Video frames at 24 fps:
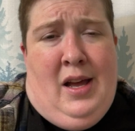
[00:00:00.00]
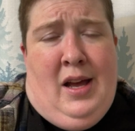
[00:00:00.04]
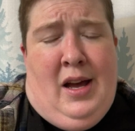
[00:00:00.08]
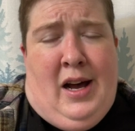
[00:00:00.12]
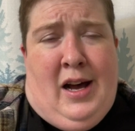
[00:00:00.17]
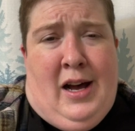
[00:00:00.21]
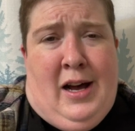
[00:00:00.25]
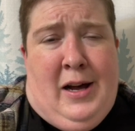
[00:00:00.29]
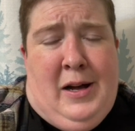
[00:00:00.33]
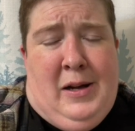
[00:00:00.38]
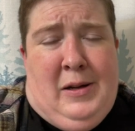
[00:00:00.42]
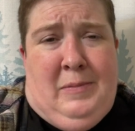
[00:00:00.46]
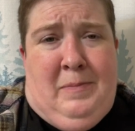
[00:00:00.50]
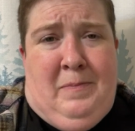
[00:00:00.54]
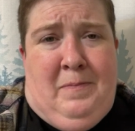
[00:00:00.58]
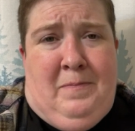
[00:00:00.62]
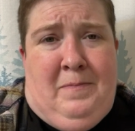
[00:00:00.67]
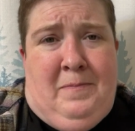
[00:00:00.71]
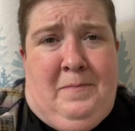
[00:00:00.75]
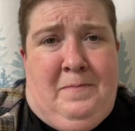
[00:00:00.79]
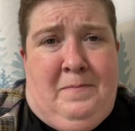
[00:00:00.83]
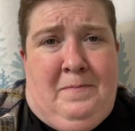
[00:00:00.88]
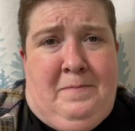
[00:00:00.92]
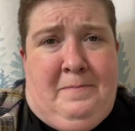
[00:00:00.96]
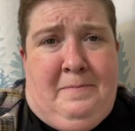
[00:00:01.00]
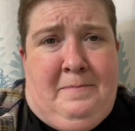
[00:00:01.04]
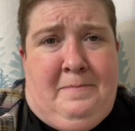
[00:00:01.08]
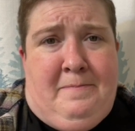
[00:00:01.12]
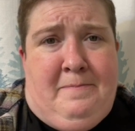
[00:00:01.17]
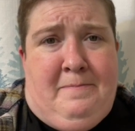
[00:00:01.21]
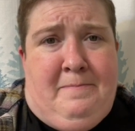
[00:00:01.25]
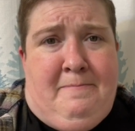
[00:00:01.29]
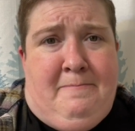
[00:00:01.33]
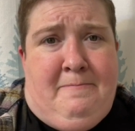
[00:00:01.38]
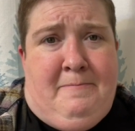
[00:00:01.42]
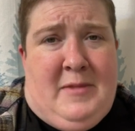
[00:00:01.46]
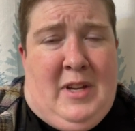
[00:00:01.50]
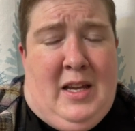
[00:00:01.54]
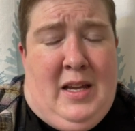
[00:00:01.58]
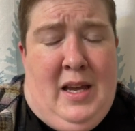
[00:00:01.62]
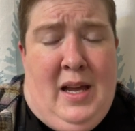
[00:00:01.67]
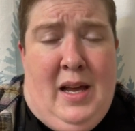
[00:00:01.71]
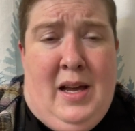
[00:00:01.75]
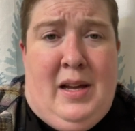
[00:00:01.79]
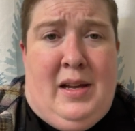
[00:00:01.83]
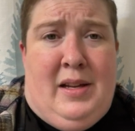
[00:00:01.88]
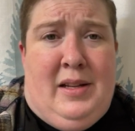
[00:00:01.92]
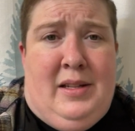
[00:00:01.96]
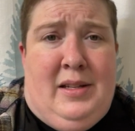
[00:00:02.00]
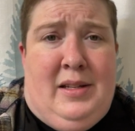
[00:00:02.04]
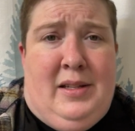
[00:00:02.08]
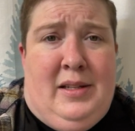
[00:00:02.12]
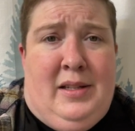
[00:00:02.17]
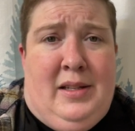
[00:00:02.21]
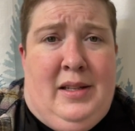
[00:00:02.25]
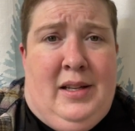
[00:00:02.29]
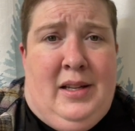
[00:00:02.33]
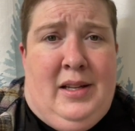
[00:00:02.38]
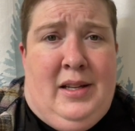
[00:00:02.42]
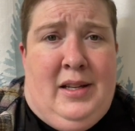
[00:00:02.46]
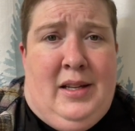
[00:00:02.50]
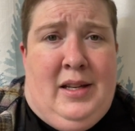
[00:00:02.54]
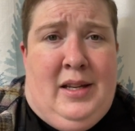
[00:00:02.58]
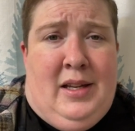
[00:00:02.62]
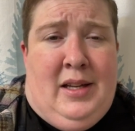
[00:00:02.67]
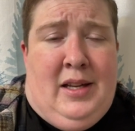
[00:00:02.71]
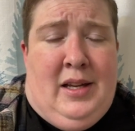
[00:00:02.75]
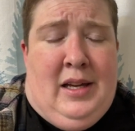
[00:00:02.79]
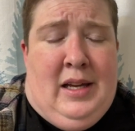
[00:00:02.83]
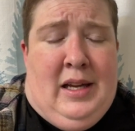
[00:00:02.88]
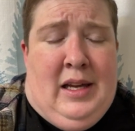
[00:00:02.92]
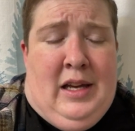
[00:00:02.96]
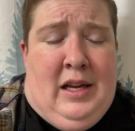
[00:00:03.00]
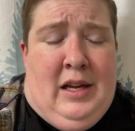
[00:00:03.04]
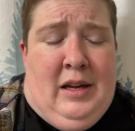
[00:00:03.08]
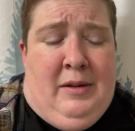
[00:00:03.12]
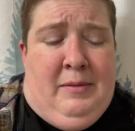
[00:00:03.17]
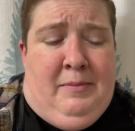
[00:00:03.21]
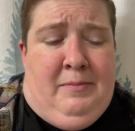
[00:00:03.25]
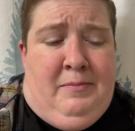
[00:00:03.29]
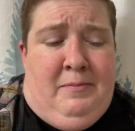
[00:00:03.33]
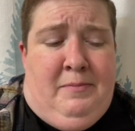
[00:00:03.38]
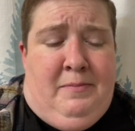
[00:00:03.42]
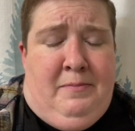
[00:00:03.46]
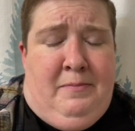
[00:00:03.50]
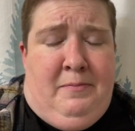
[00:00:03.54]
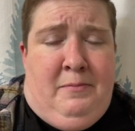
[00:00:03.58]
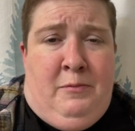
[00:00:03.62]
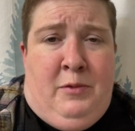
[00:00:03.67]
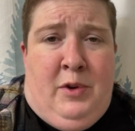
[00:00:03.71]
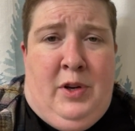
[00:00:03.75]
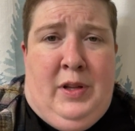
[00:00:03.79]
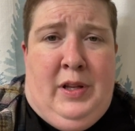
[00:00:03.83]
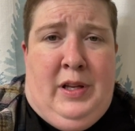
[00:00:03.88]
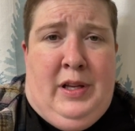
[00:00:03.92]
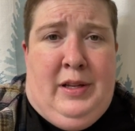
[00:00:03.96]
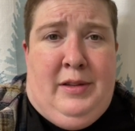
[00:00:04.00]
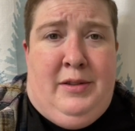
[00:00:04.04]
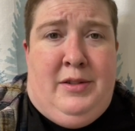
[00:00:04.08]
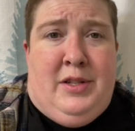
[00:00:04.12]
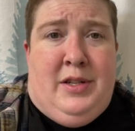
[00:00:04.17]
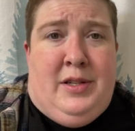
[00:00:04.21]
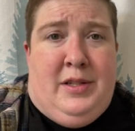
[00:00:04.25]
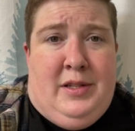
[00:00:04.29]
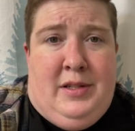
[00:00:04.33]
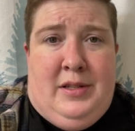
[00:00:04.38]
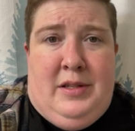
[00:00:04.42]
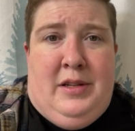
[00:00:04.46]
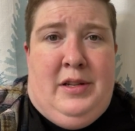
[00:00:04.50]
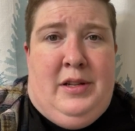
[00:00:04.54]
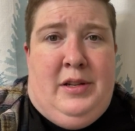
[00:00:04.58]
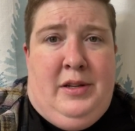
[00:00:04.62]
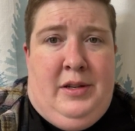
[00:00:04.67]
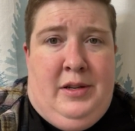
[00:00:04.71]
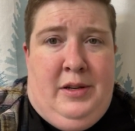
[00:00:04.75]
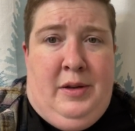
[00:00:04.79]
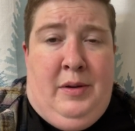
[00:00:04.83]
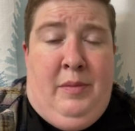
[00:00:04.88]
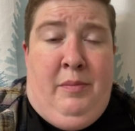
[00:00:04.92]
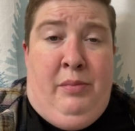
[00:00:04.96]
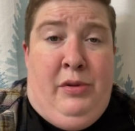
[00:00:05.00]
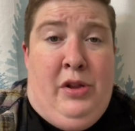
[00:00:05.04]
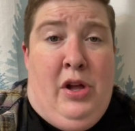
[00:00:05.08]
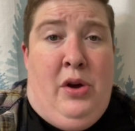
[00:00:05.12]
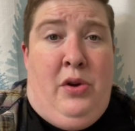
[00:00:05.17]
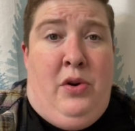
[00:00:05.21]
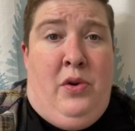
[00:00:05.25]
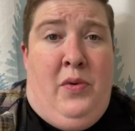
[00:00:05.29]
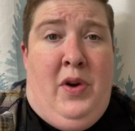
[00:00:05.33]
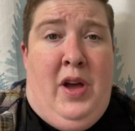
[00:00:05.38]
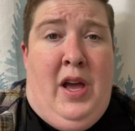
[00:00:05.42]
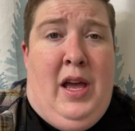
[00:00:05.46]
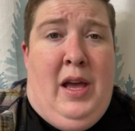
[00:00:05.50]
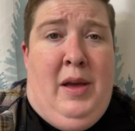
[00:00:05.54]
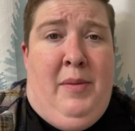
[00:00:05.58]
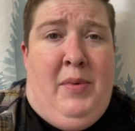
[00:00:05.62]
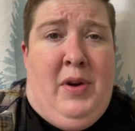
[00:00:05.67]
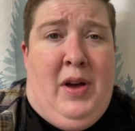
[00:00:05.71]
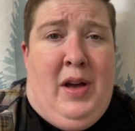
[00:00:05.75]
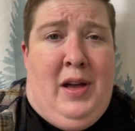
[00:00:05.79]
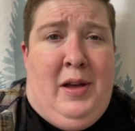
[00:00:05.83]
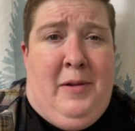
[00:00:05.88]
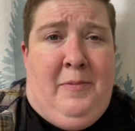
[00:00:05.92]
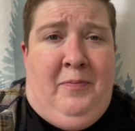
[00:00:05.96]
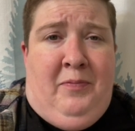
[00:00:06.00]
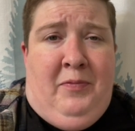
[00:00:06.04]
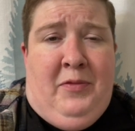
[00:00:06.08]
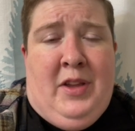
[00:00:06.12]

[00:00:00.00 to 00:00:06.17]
Um, yeah, I'm really just blown away by